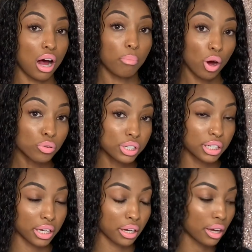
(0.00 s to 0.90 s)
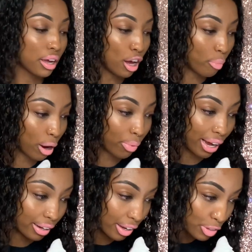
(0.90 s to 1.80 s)
posting about Black
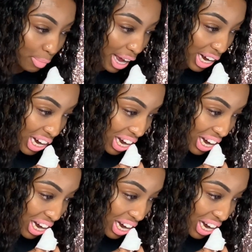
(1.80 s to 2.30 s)
Lives Matter,